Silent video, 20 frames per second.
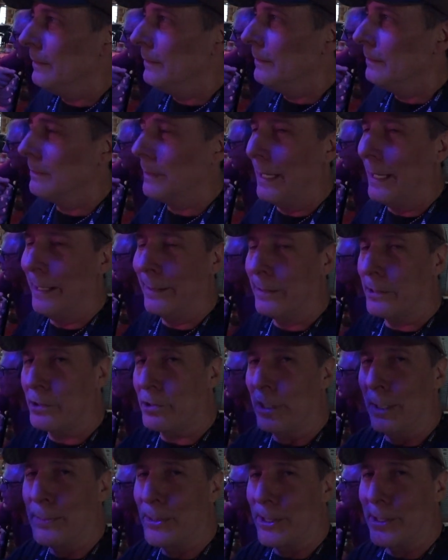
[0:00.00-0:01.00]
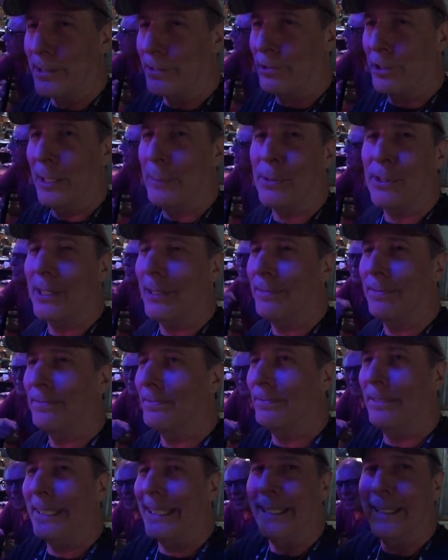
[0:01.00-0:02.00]
right? Those chips are
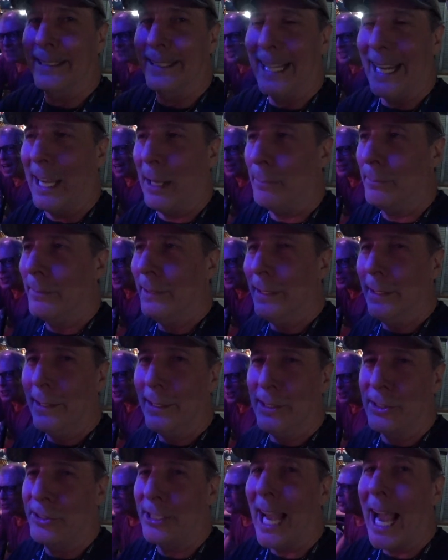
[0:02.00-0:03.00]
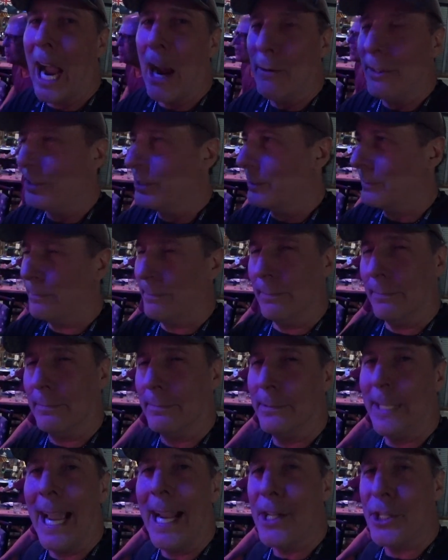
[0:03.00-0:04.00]
freaking down czarist
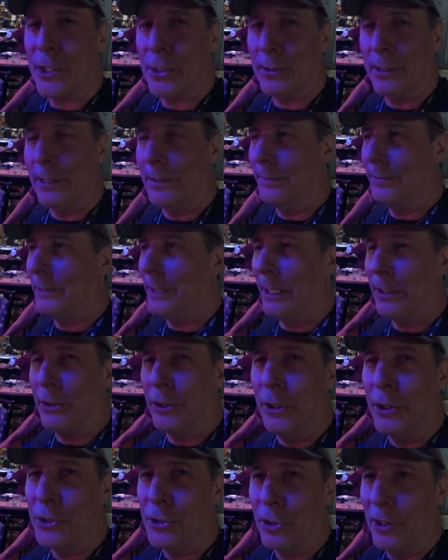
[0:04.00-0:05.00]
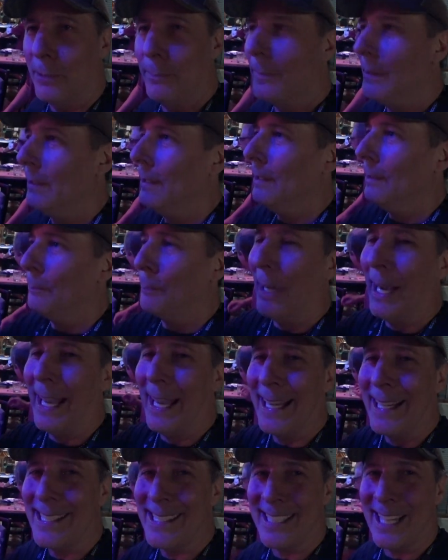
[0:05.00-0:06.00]
nature of YouTube,
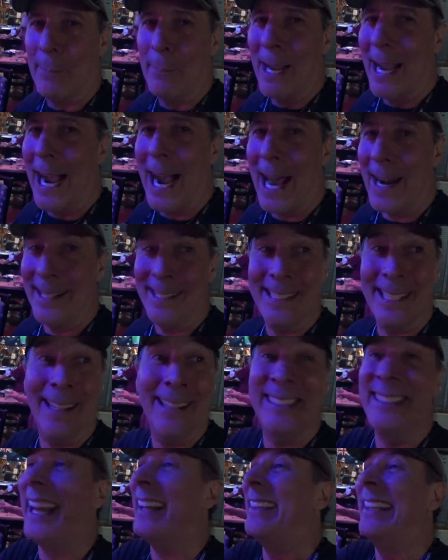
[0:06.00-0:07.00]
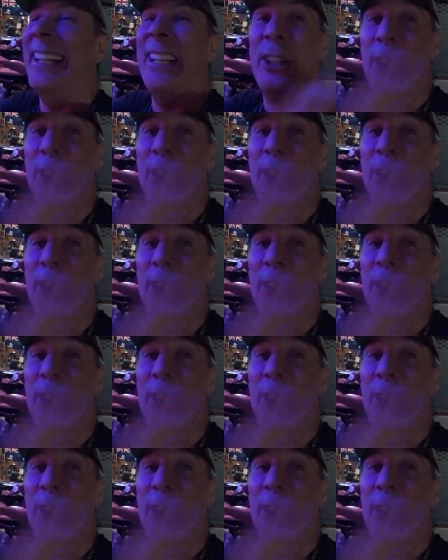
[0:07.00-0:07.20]
paying some artist that has nothing to